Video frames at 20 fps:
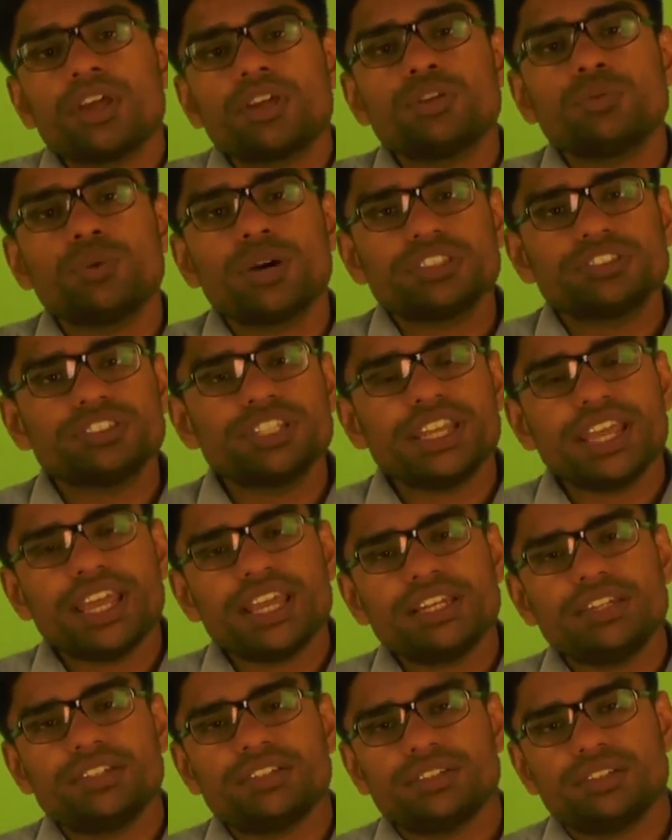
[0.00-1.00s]
Towards the
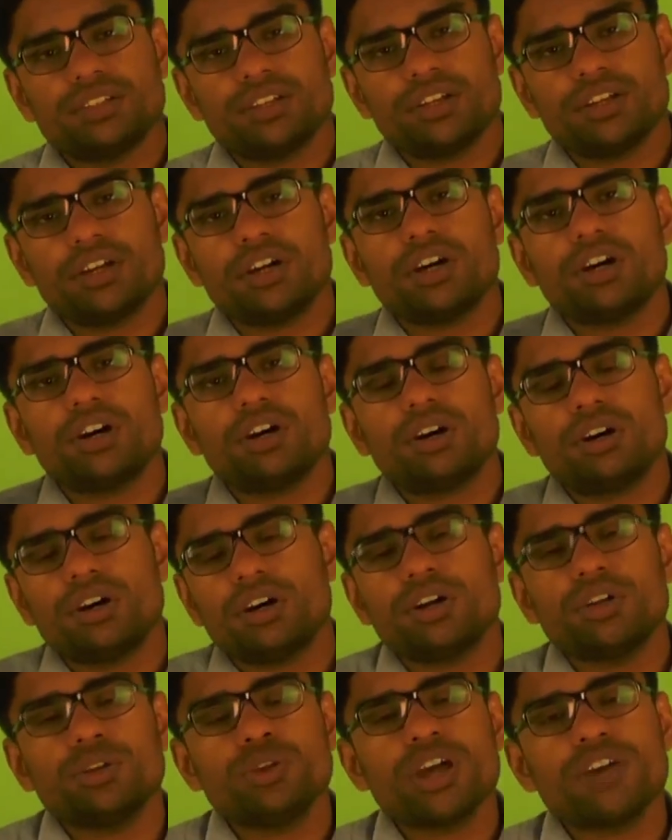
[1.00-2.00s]
end,
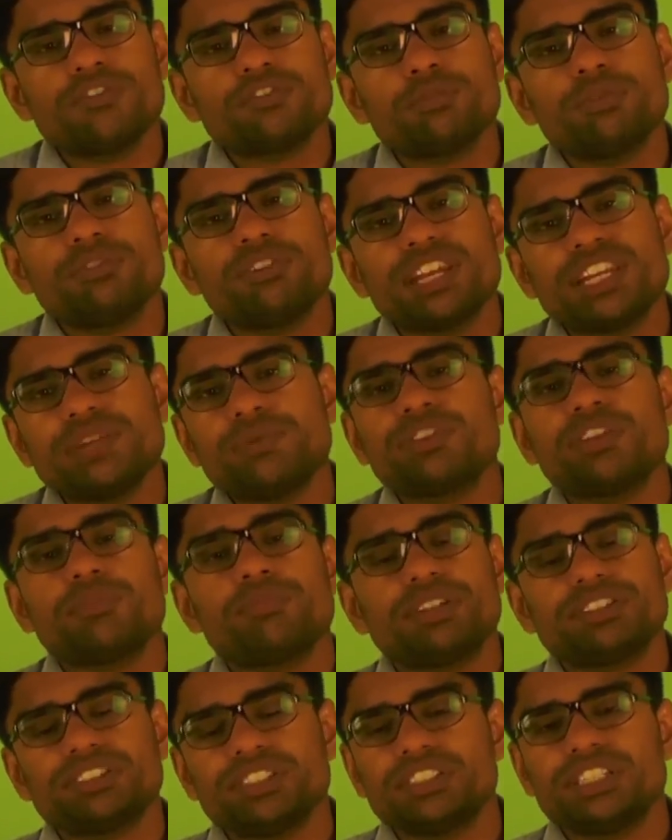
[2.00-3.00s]
you have to be ready with a
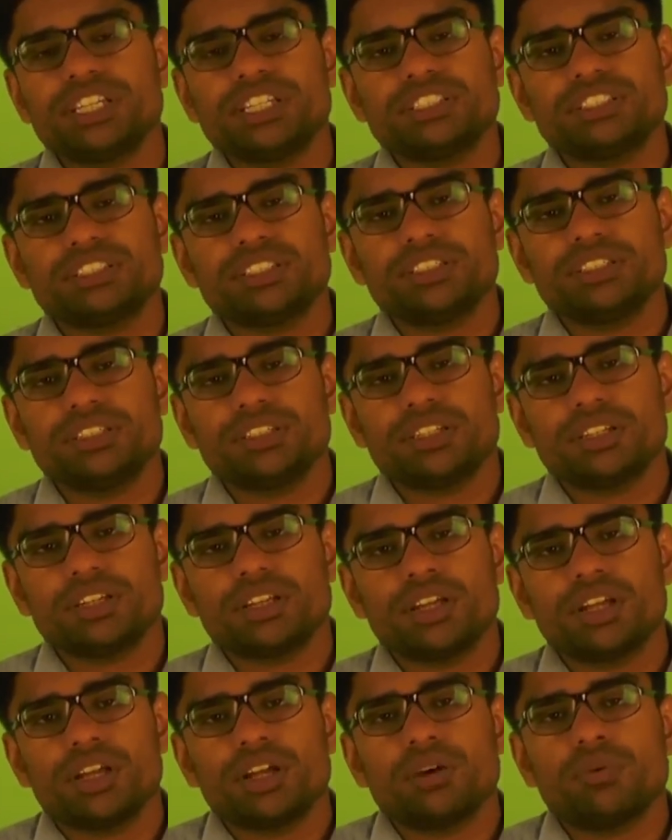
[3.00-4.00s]
presentation,
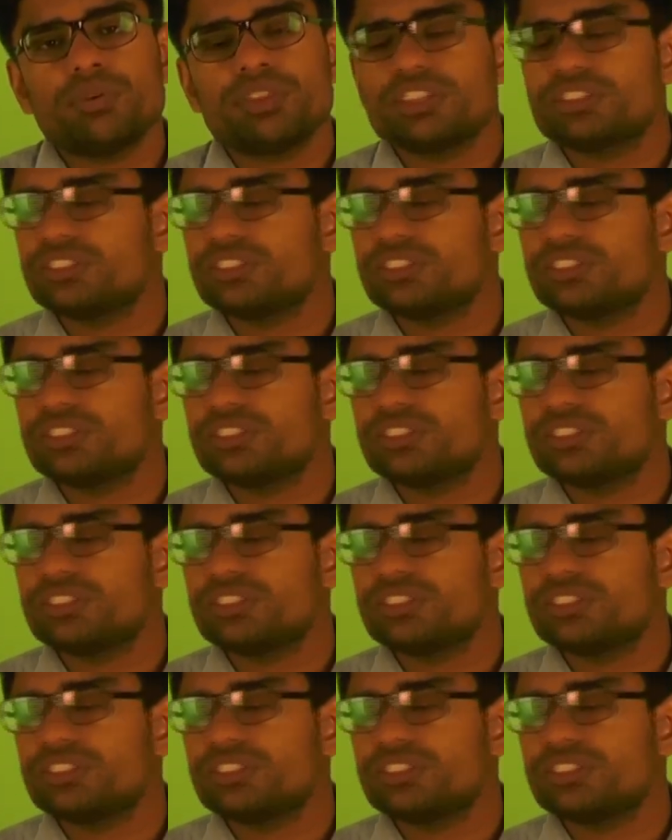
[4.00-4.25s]
with a